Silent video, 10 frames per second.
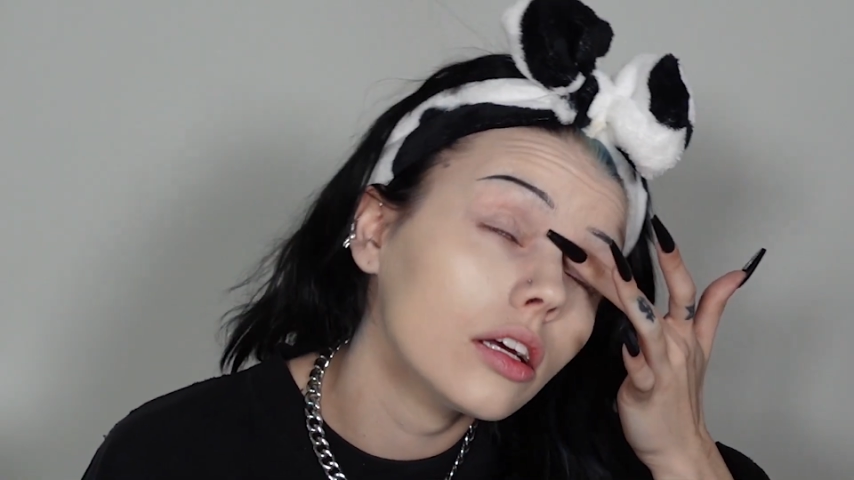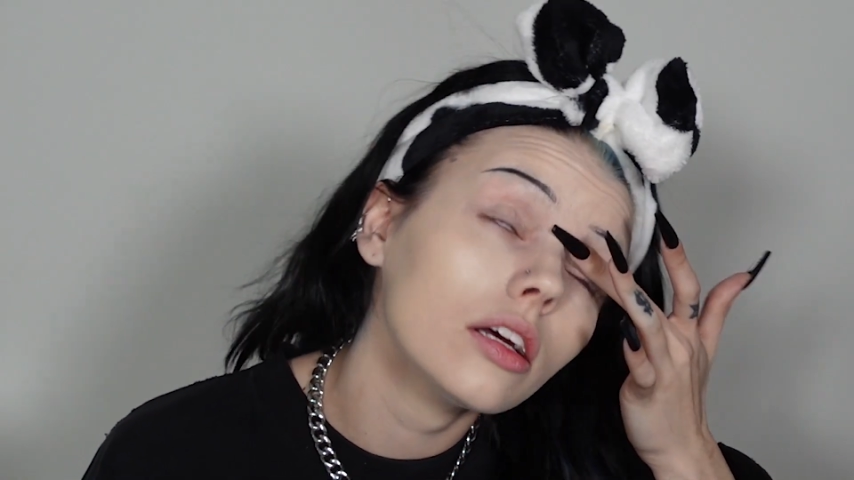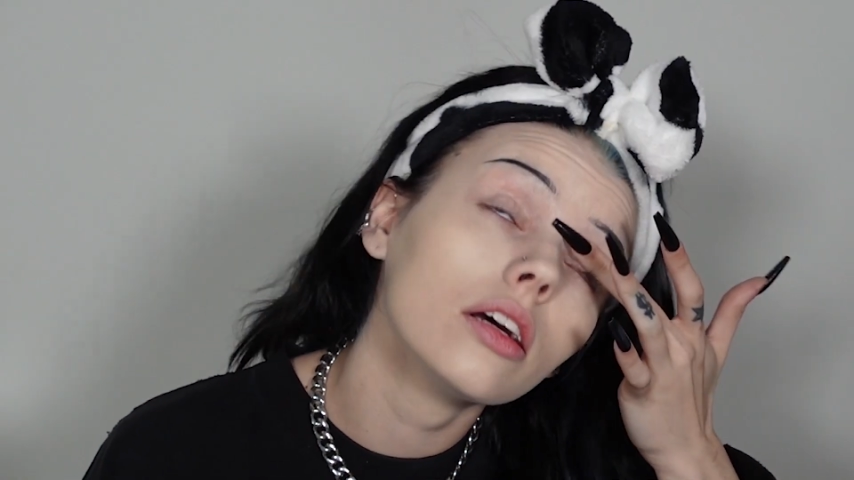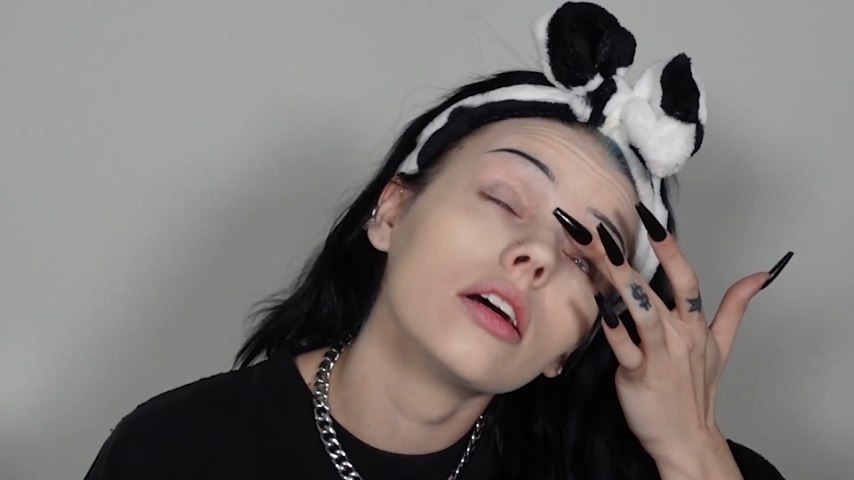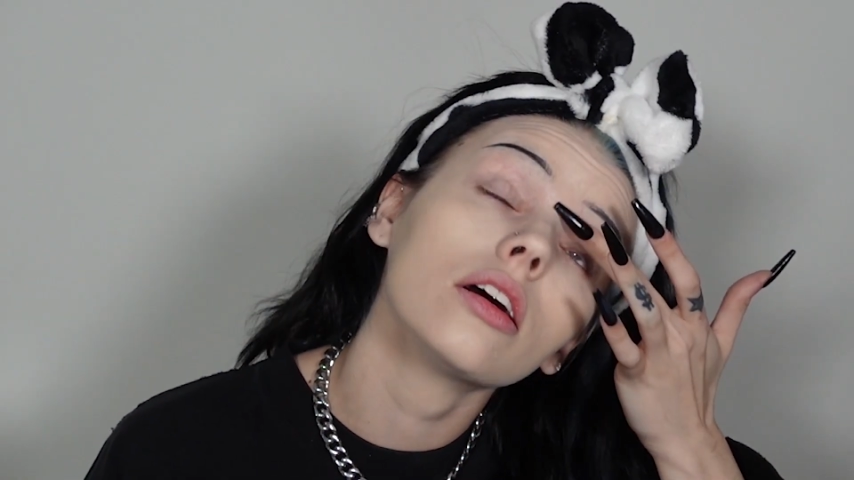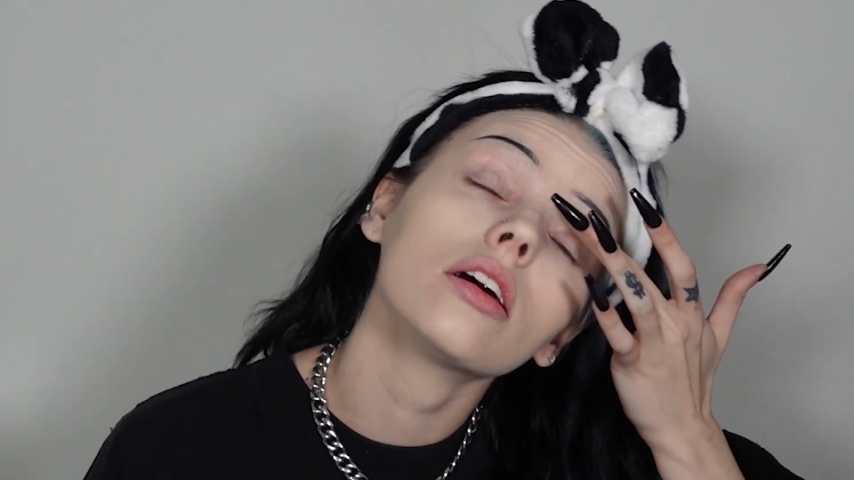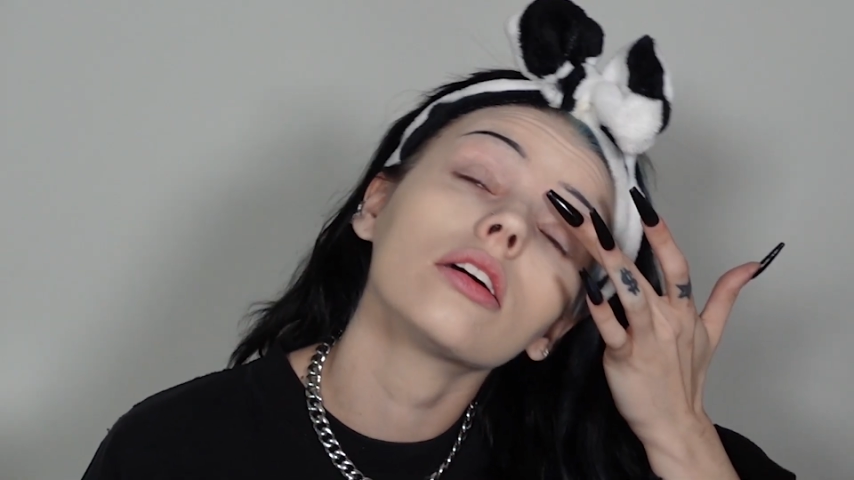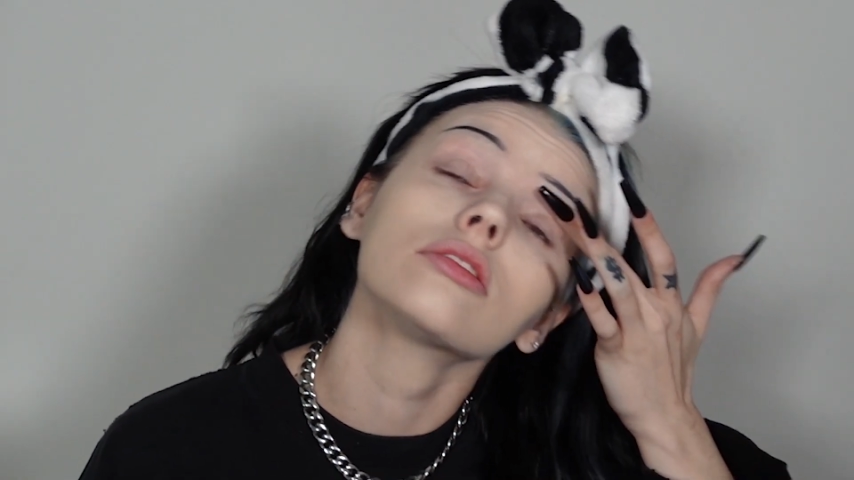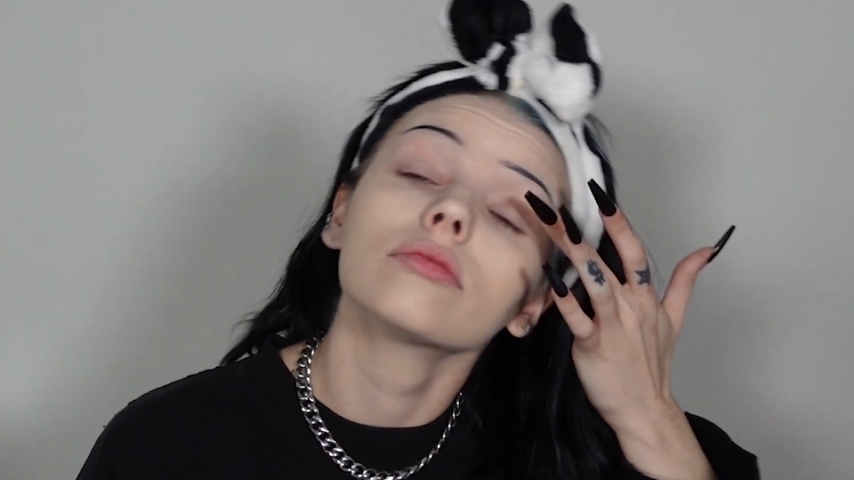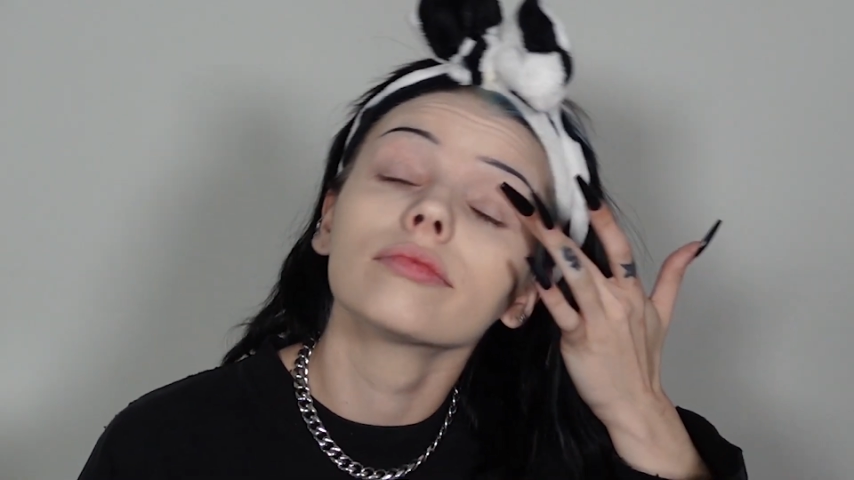So
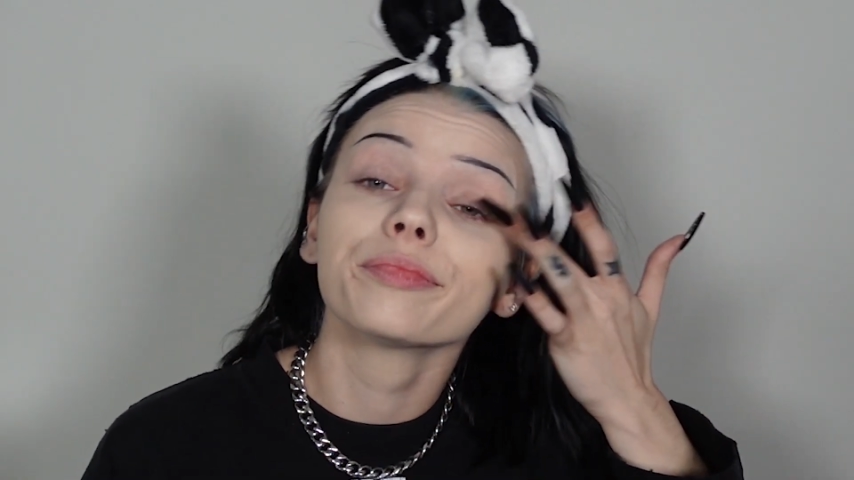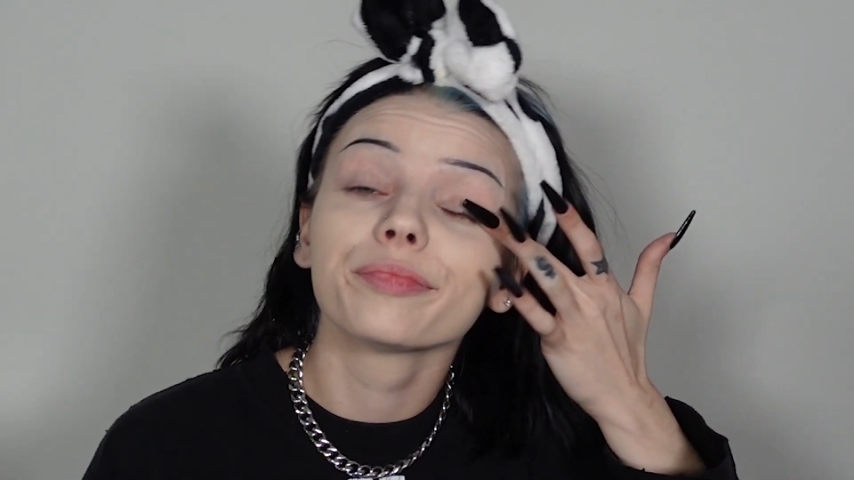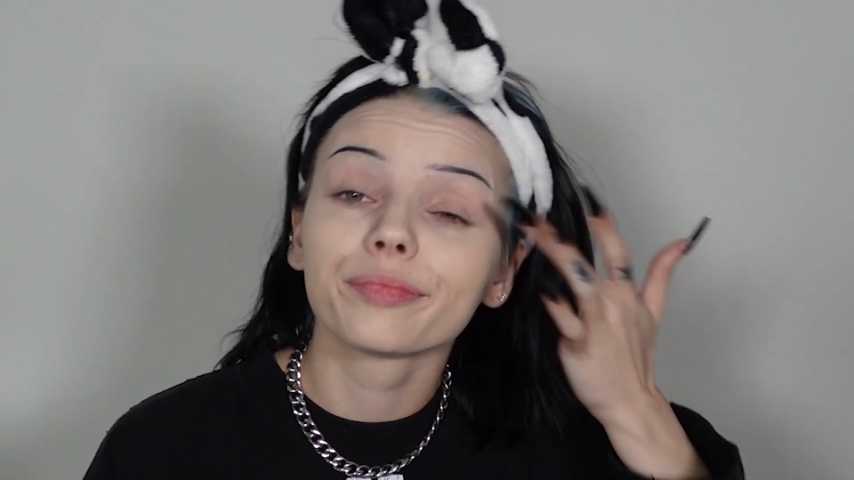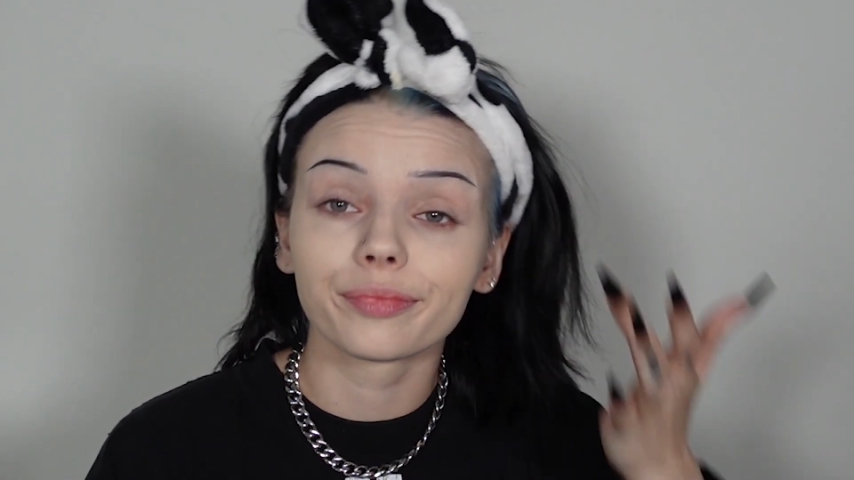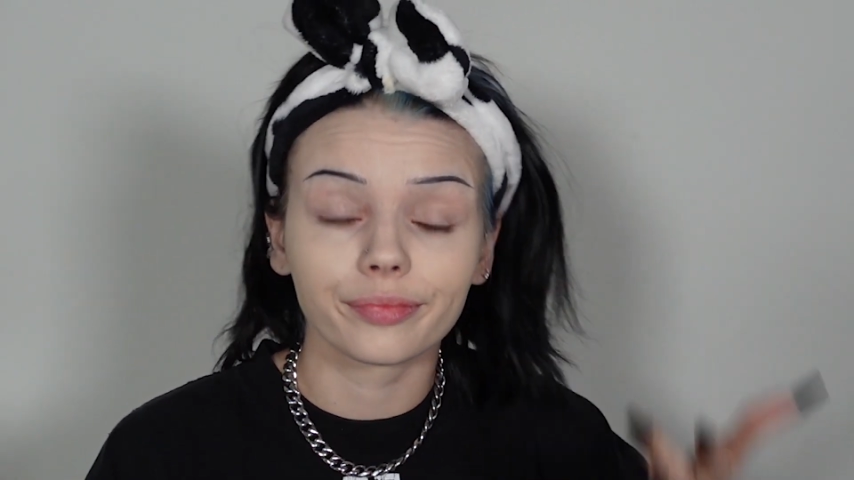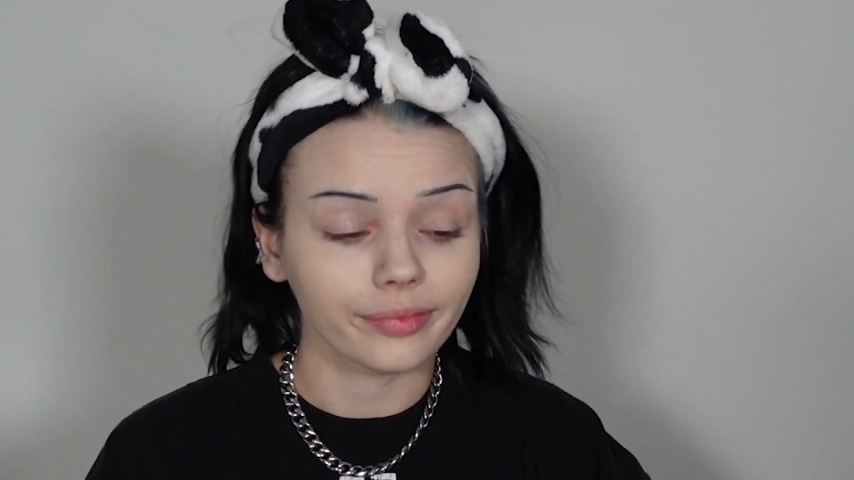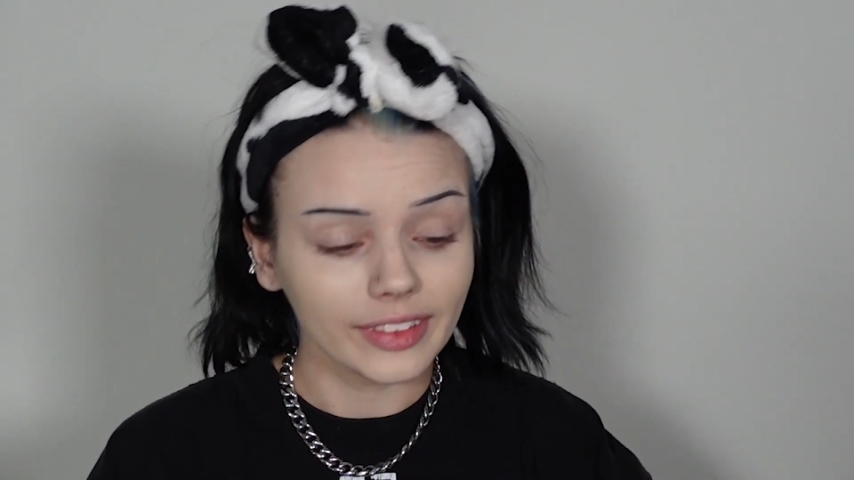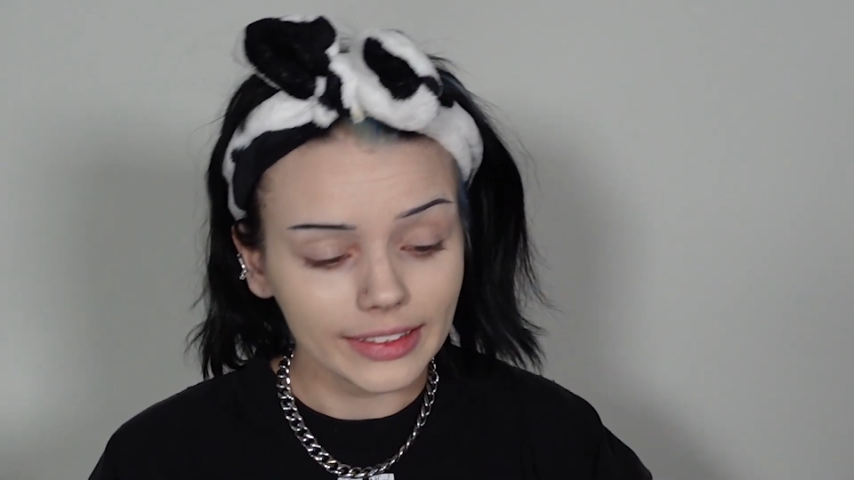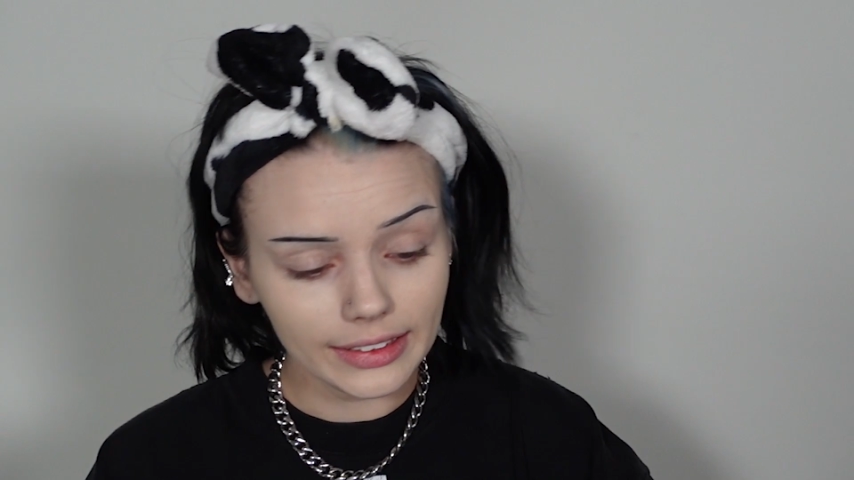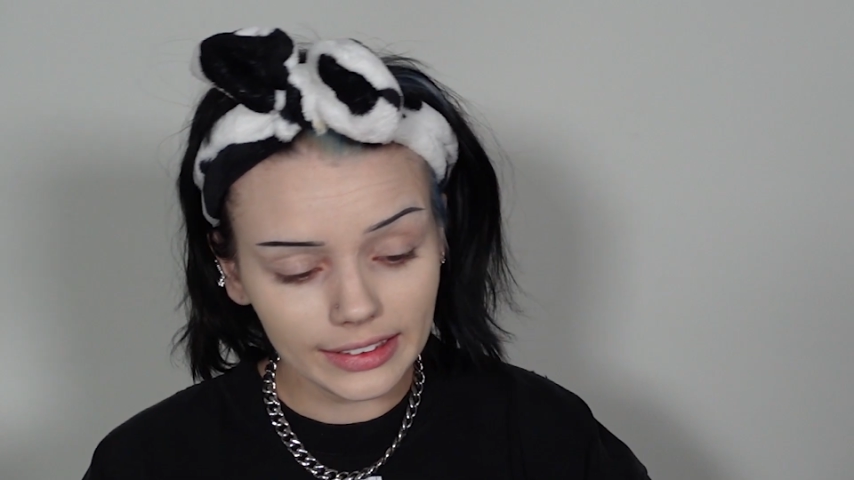what?
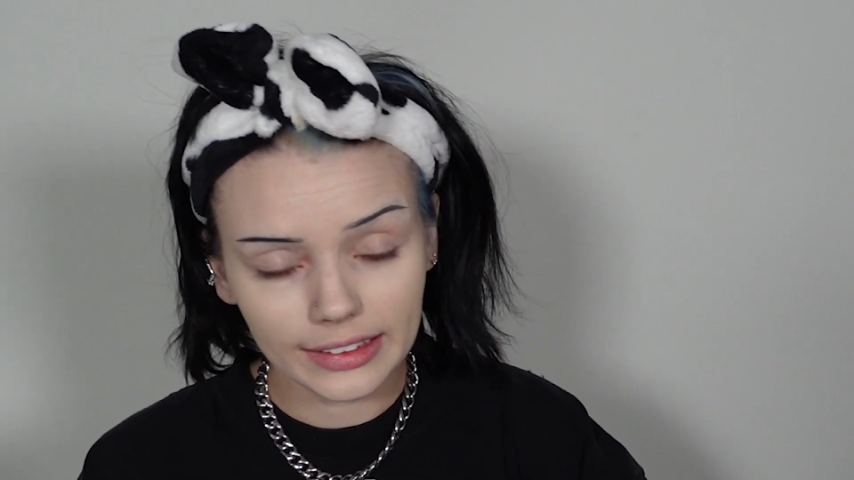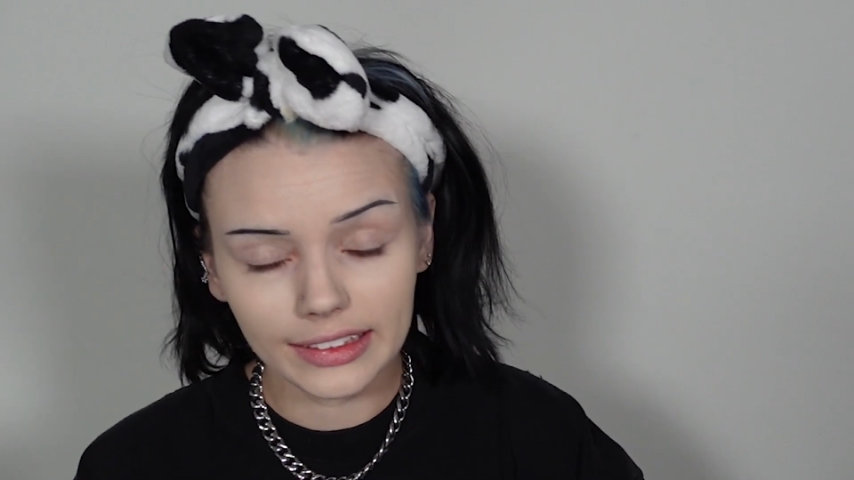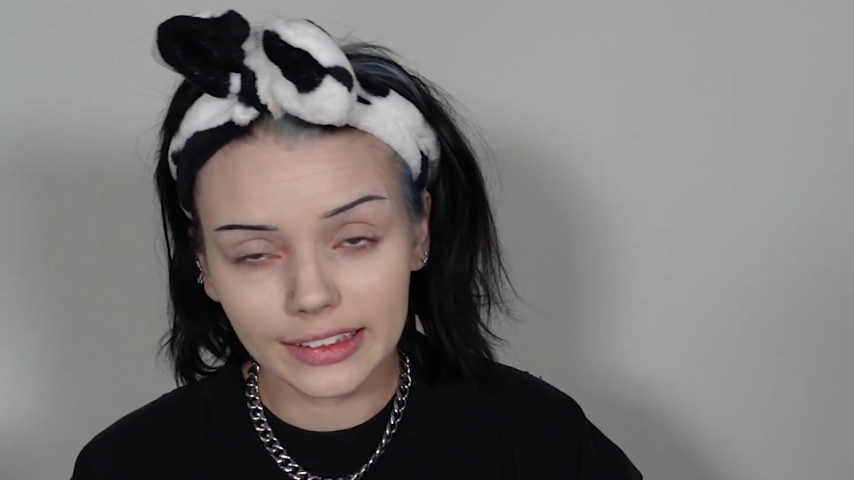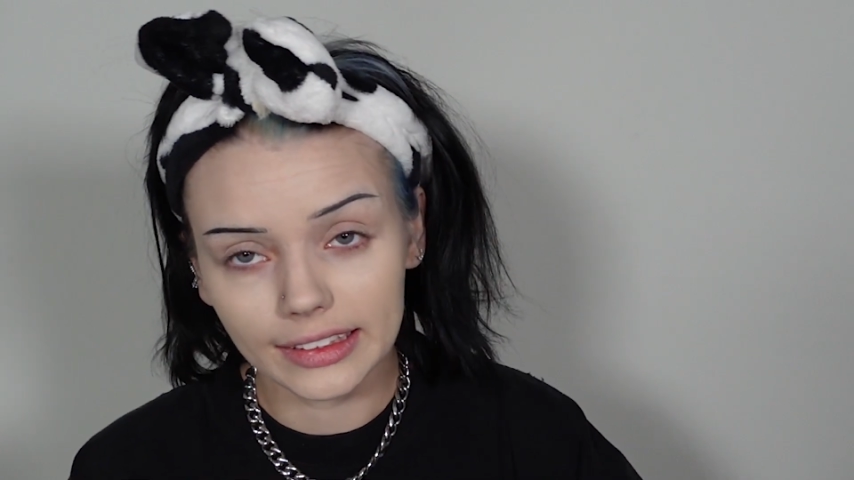Is that it?